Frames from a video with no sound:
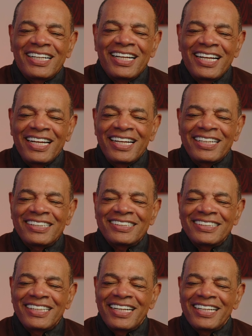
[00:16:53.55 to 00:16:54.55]
and
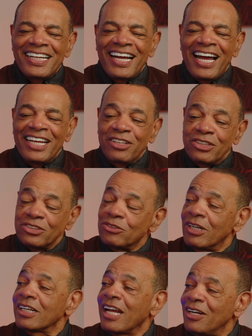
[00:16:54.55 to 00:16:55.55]
I either
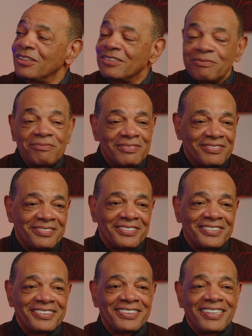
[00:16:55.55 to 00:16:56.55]
struck out
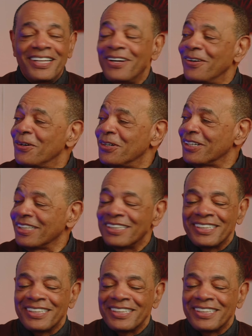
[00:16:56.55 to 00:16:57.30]
or